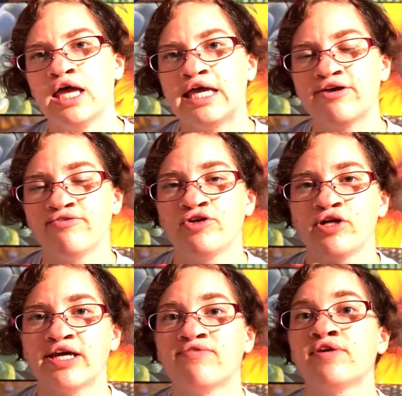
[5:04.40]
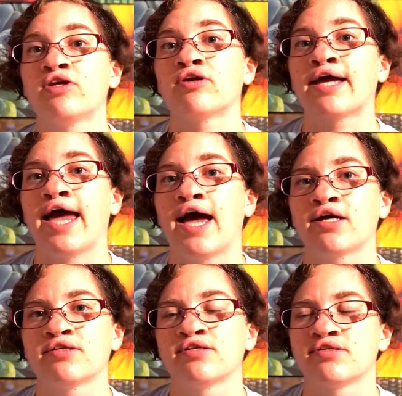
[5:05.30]
if you're giving your
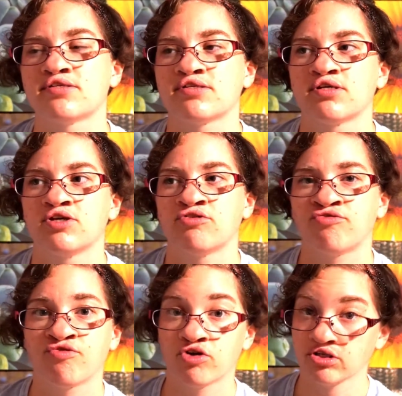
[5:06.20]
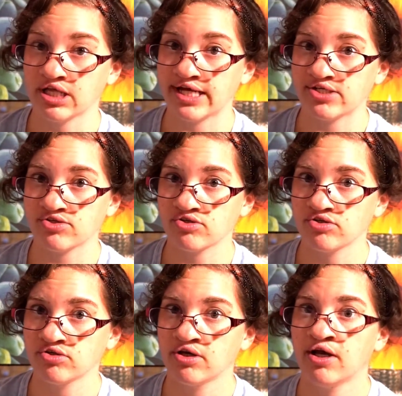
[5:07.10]
cactus fertilizer,
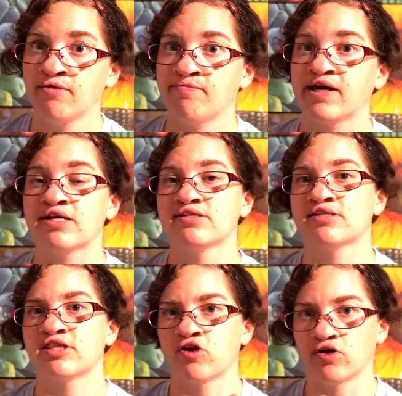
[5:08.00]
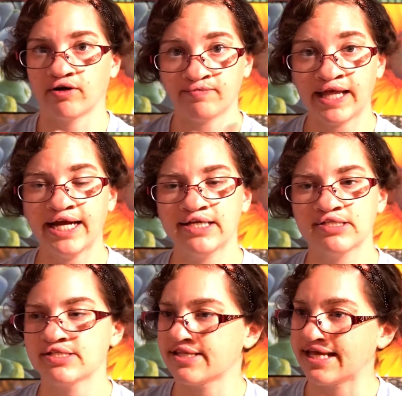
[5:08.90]
because they're a
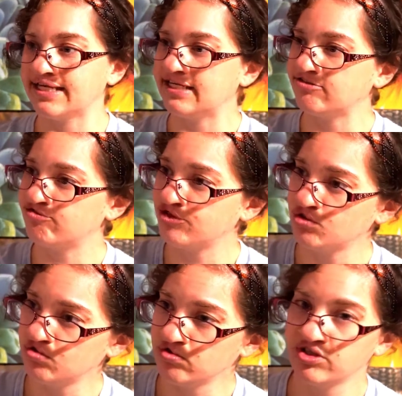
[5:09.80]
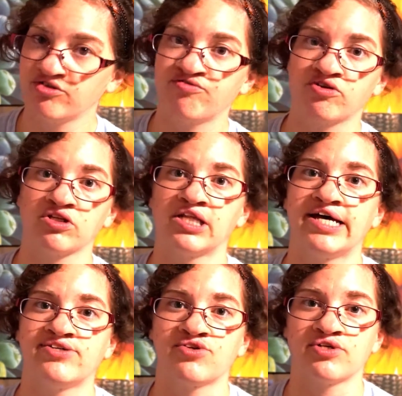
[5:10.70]
plant, they need food,
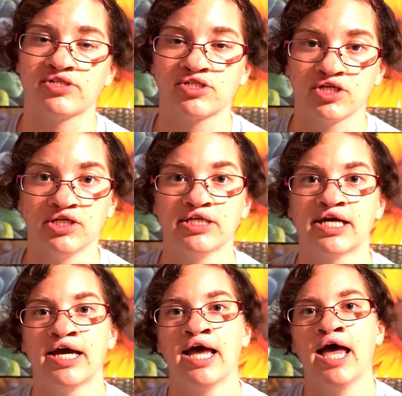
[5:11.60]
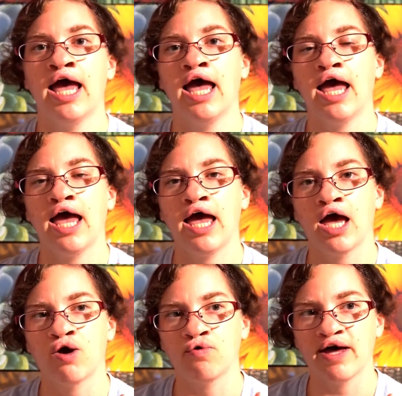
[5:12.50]
fertilizer is good.
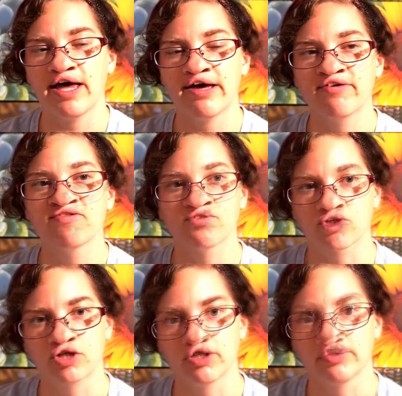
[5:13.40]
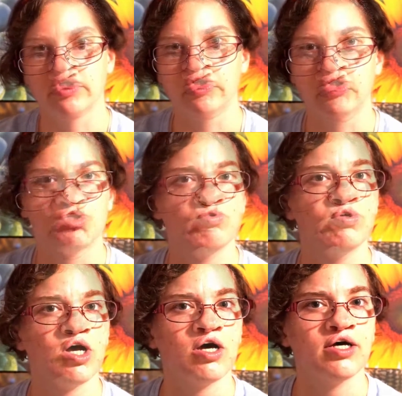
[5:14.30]
However, do
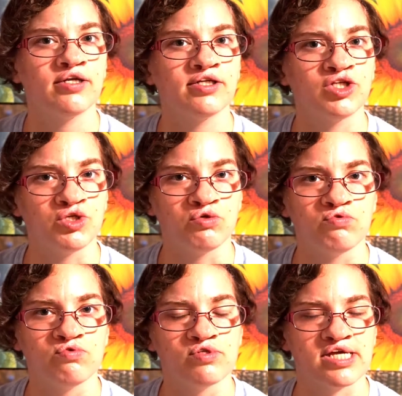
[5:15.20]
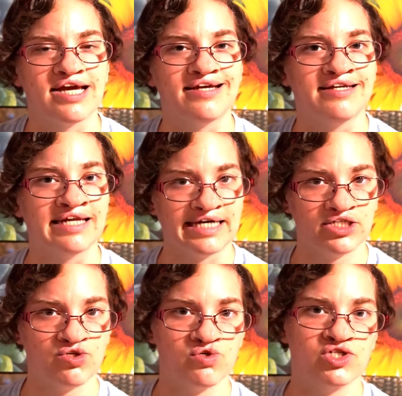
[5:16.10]
not use a
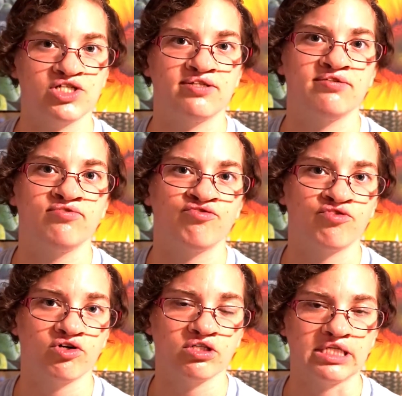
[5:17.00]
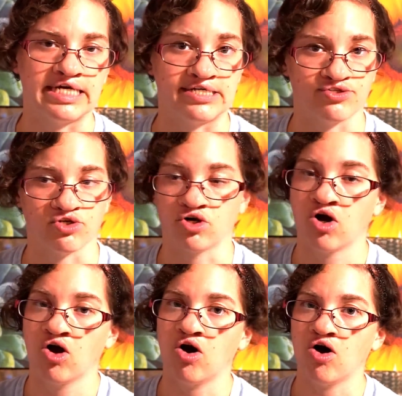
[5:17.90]
nitrogen fertilizer
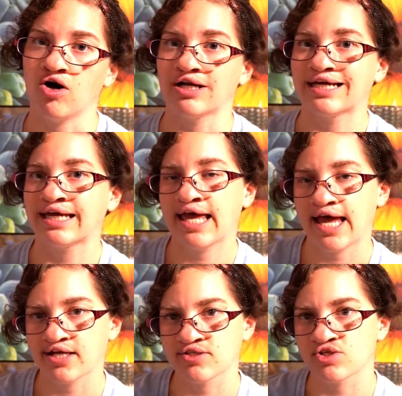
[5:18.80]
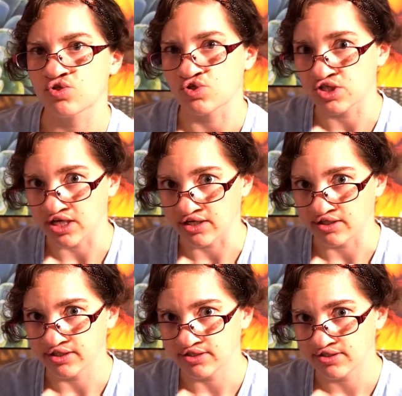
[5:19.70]
on a cactus or
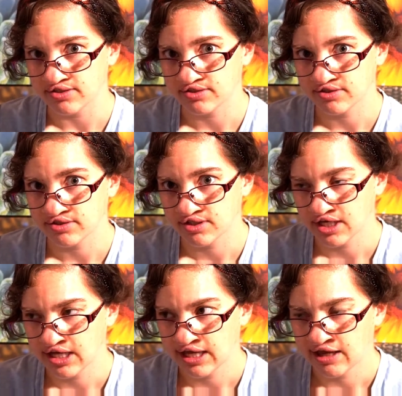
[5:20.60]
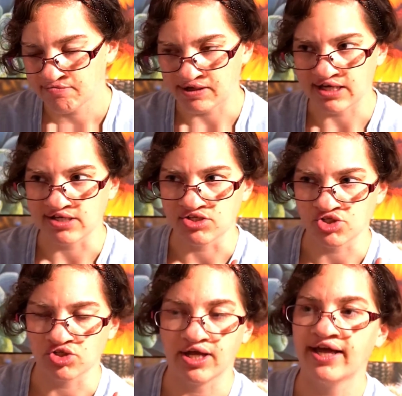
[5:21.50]
succulent, because
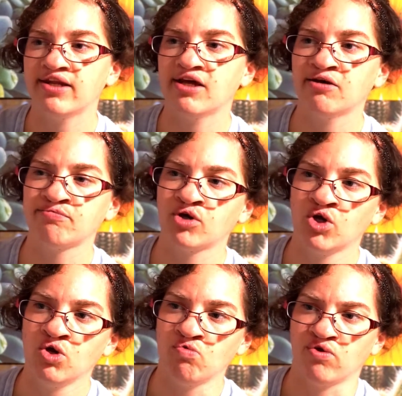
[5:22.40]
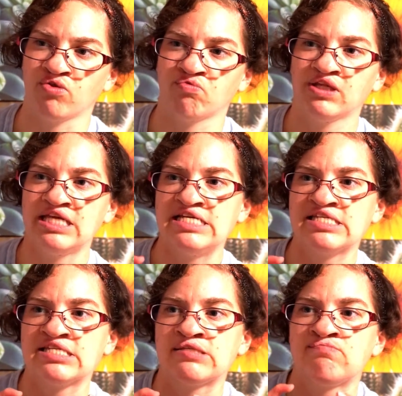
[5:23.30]
you'll end up with really
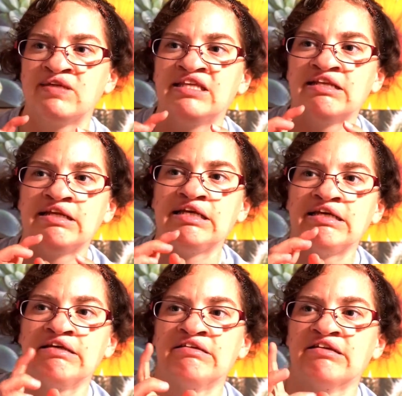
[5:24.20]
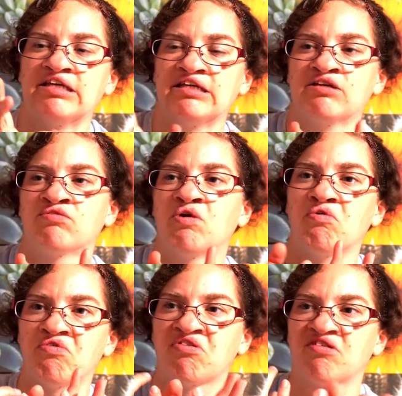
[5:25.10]
spindly
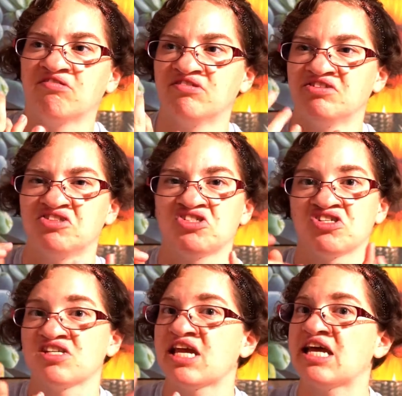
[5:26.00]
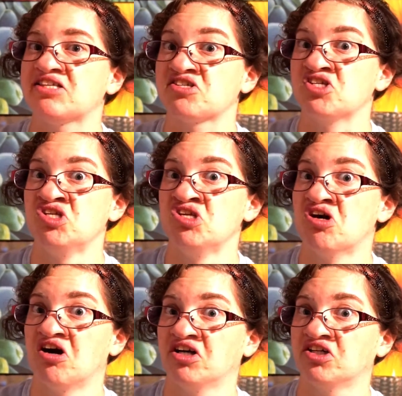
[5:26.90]
growth, and it's
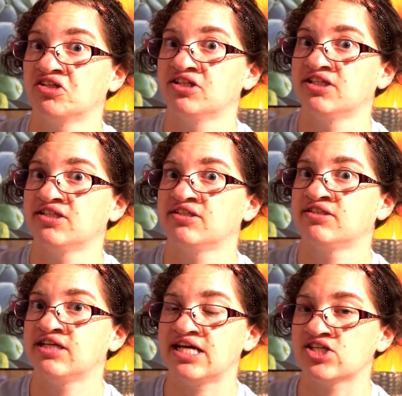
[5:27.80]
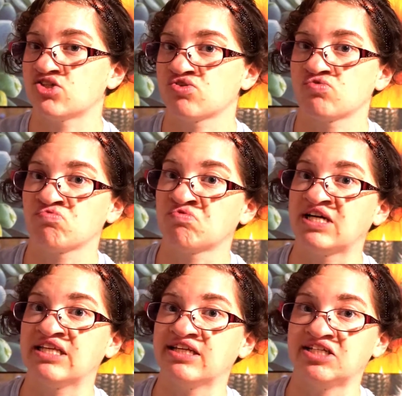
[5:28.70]
not good. It's
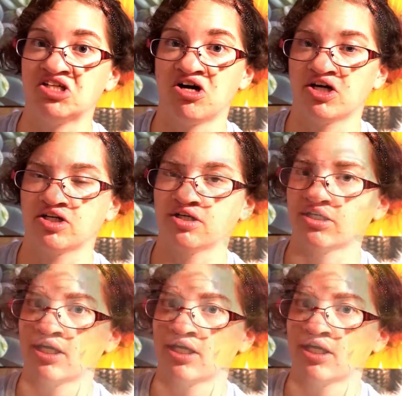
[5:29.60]
really not good.